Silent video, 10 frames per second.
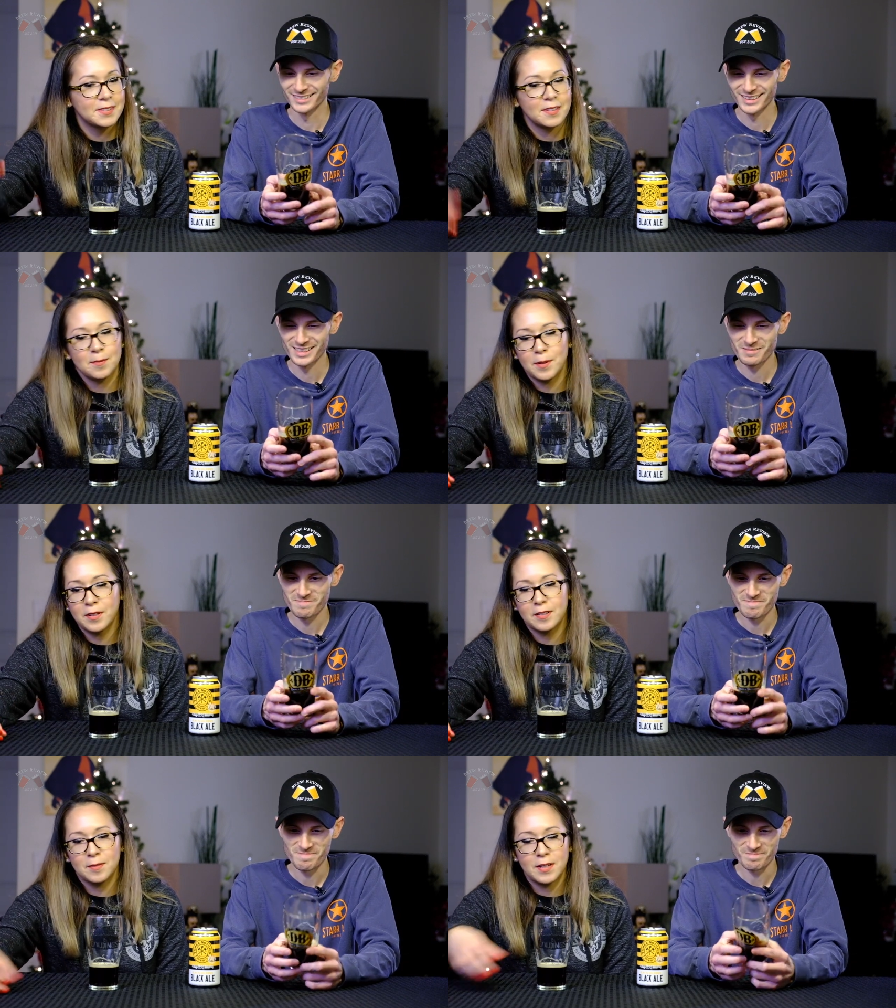
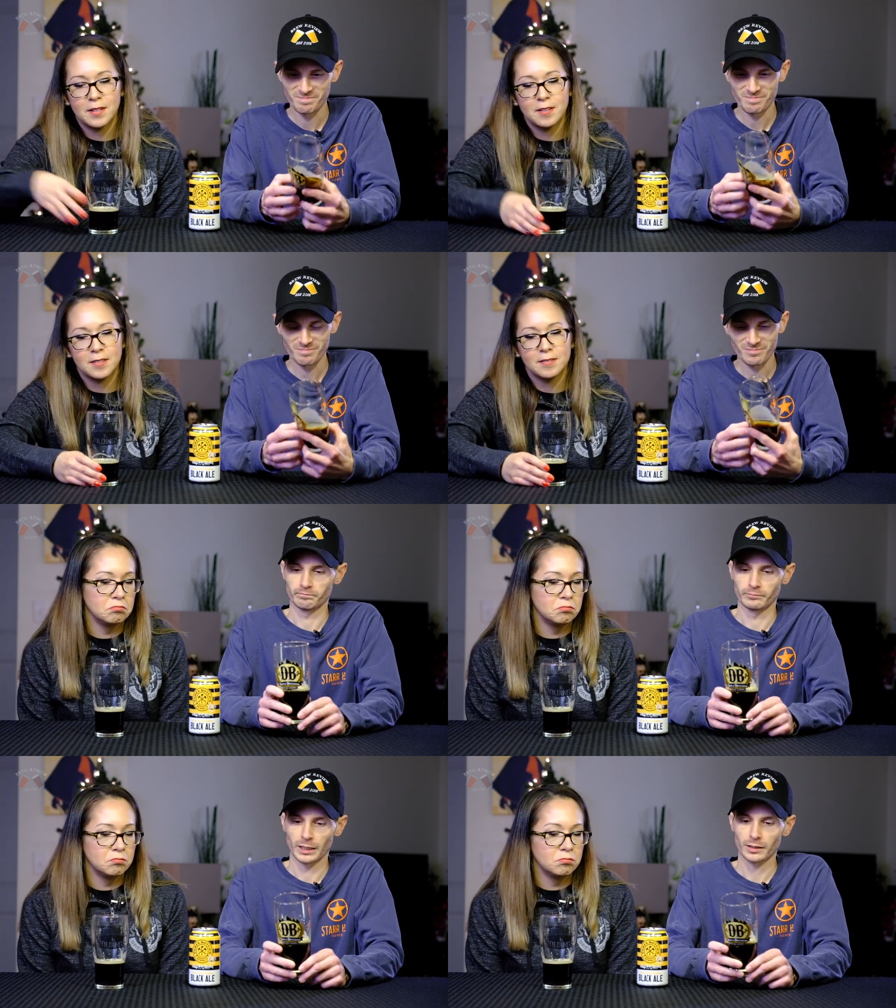Speaker 1: American way
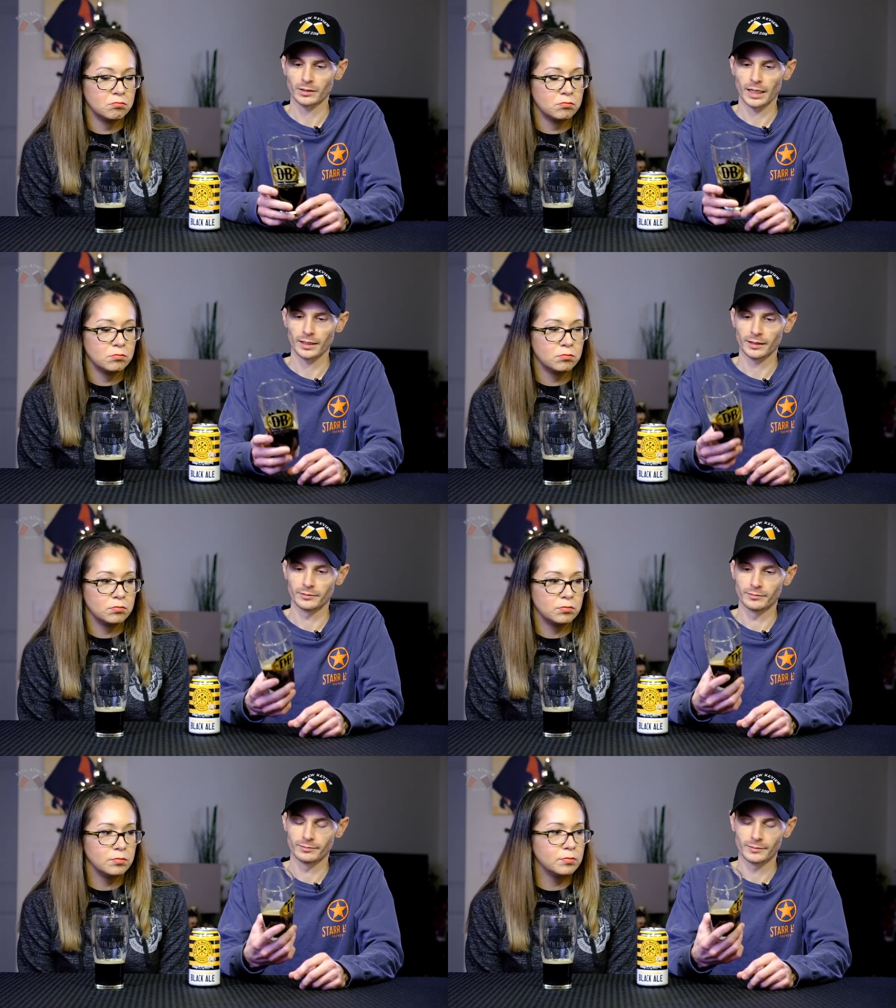
Speaker 2: I don't know. I, I
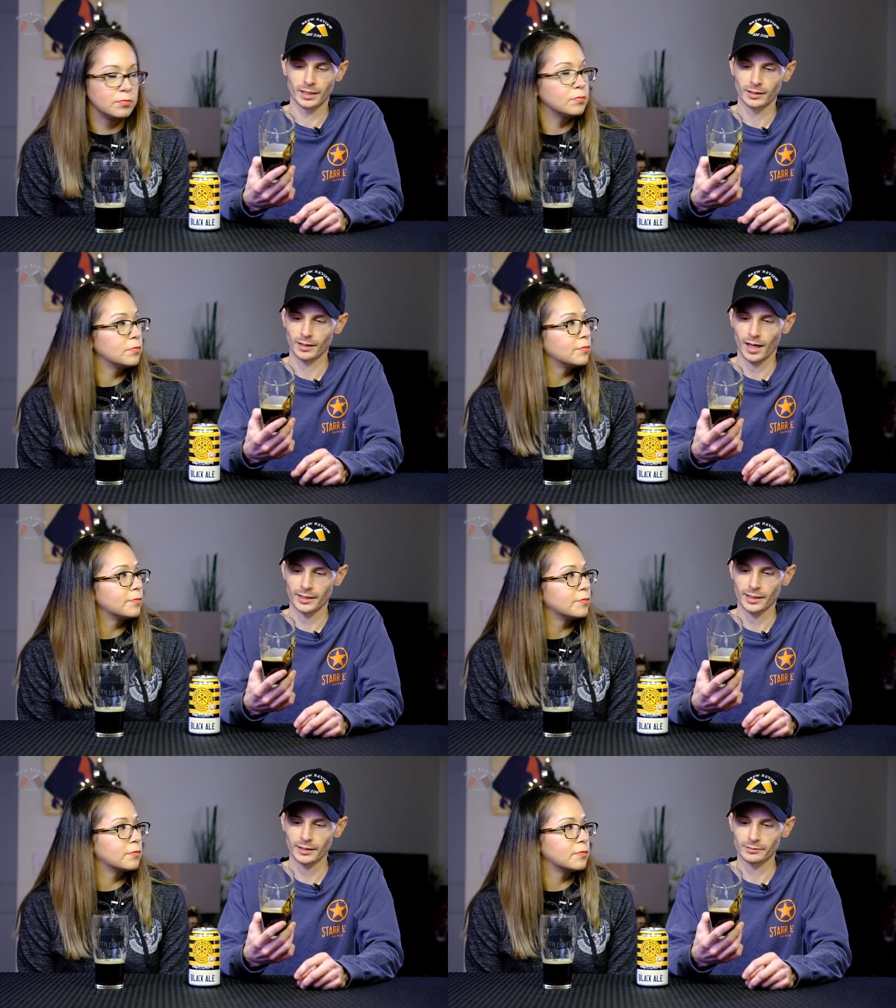I
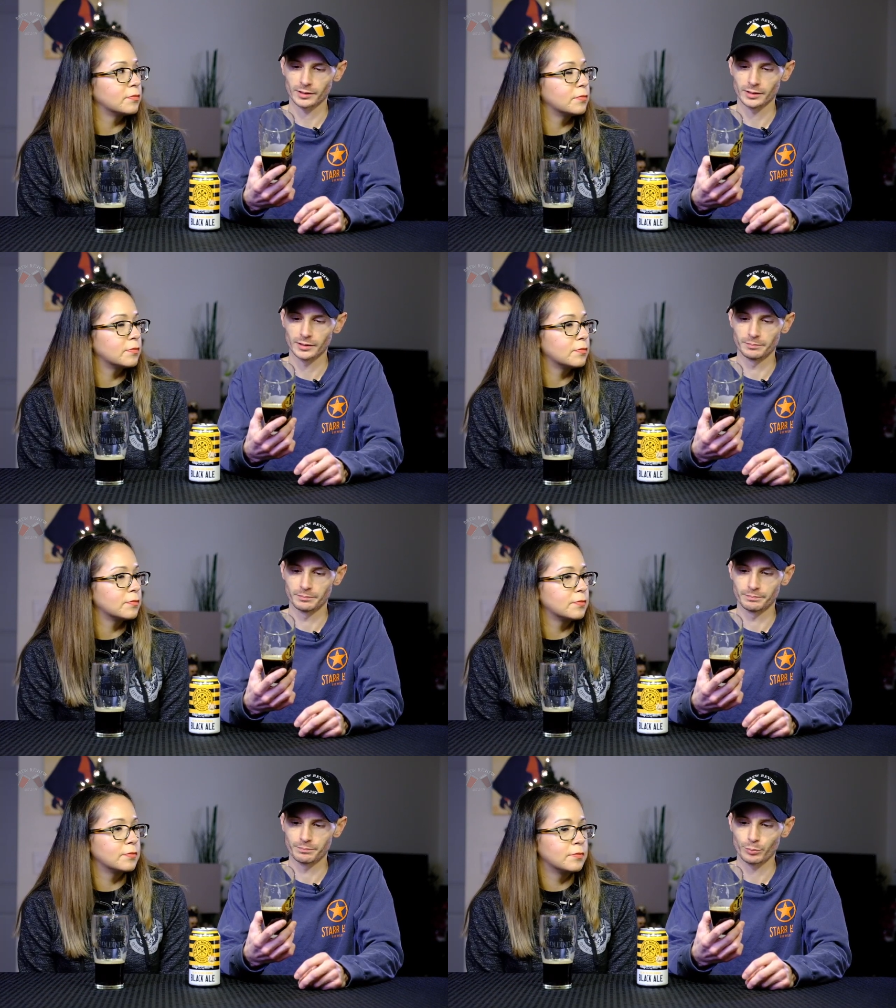can't really
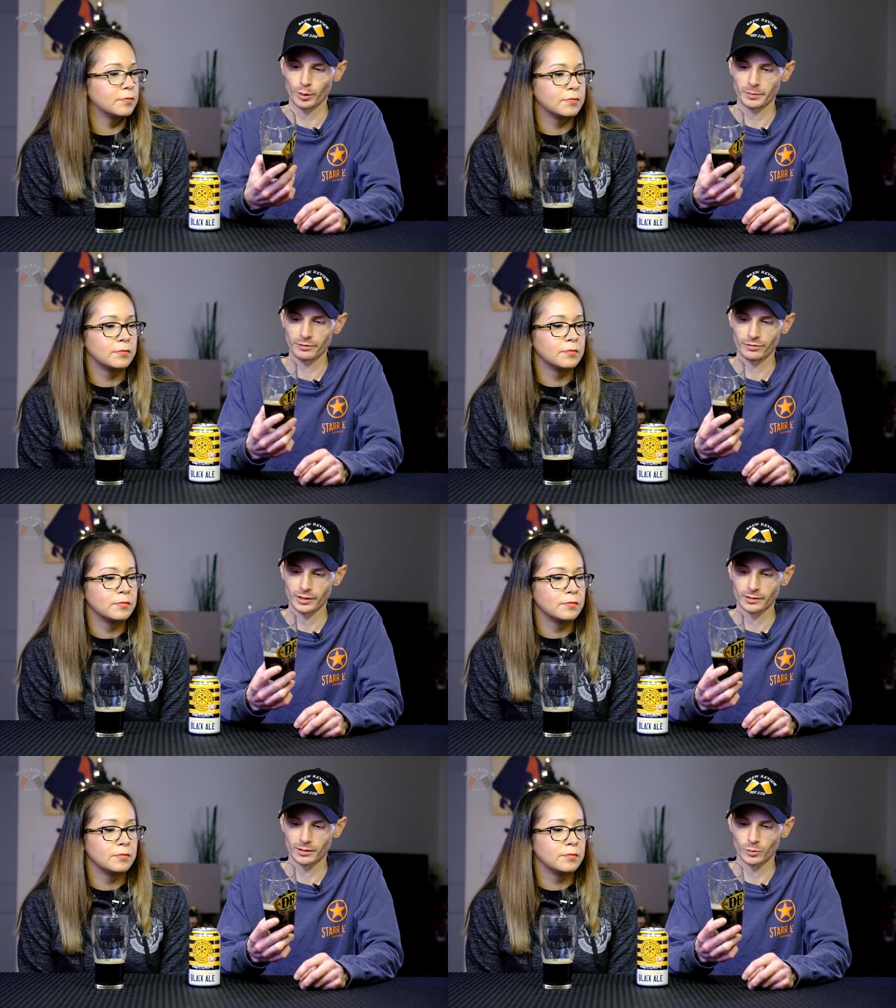put my
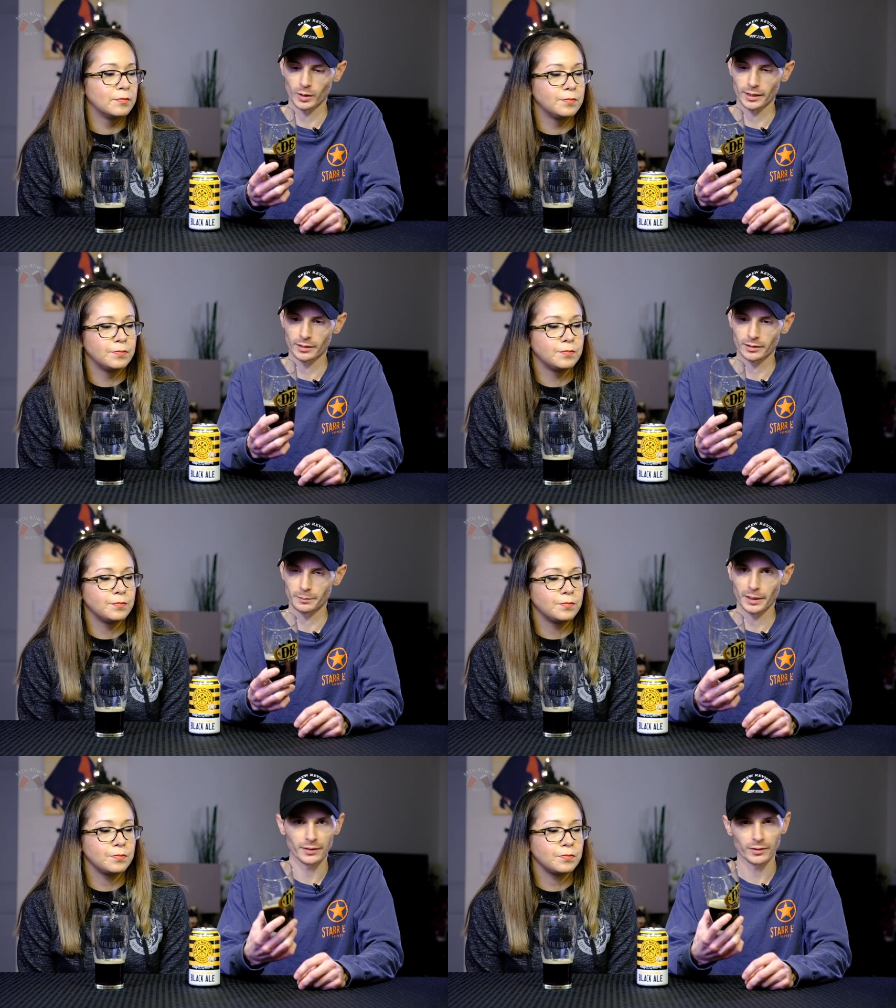finger on what I can
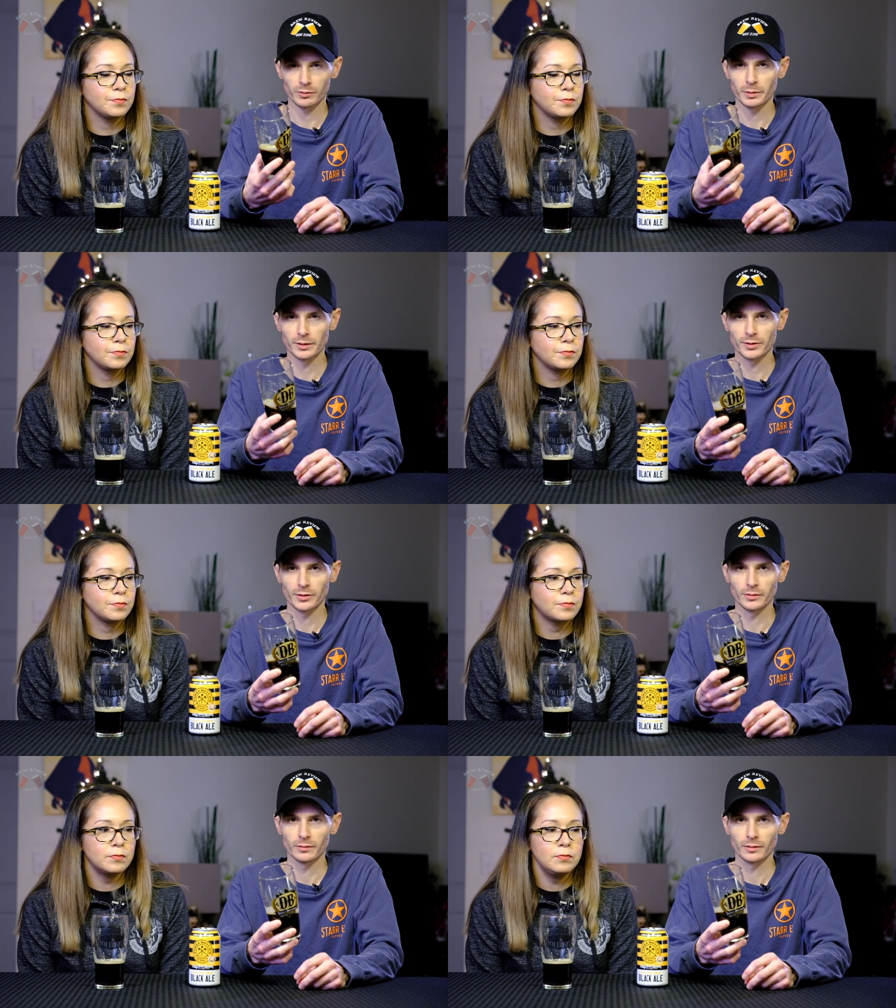compare this beer
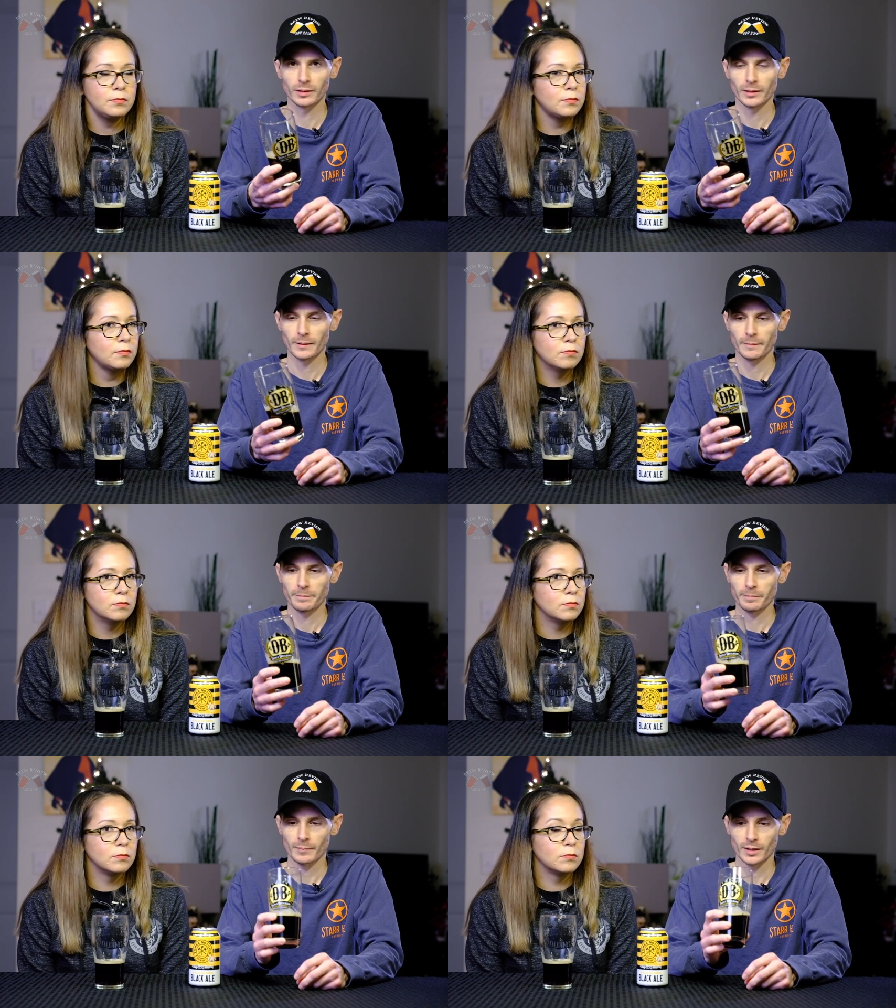to.
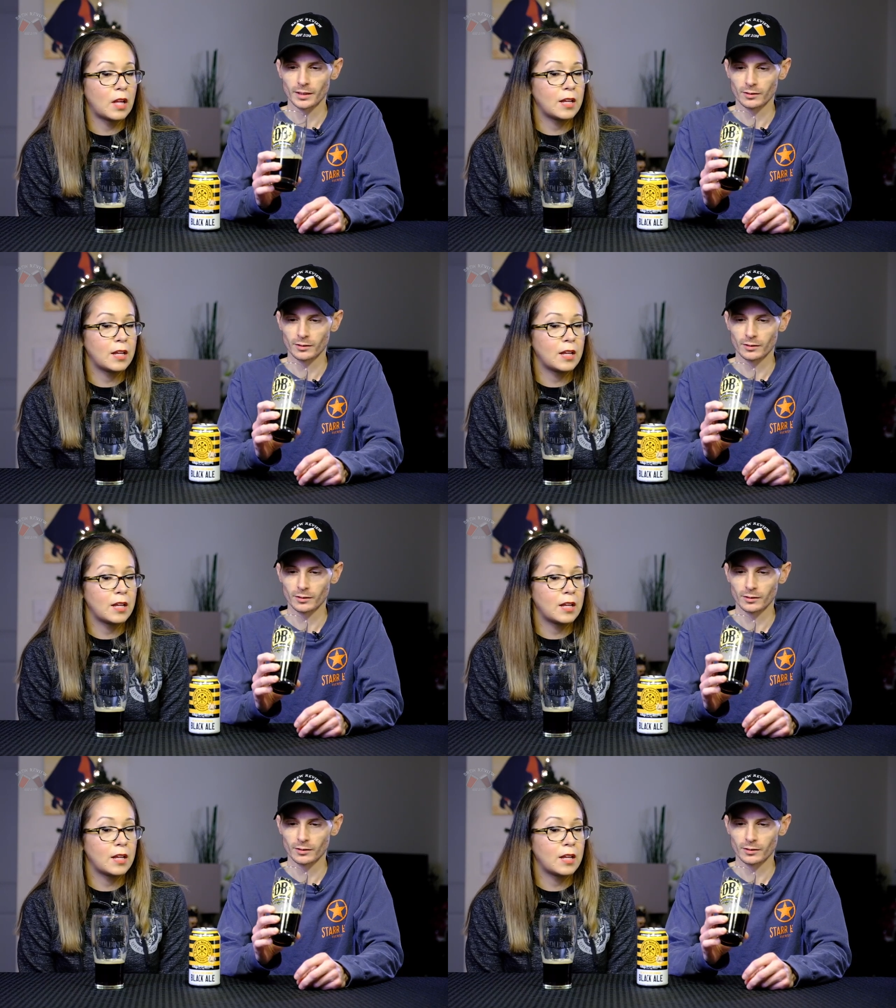
Speaker 1: I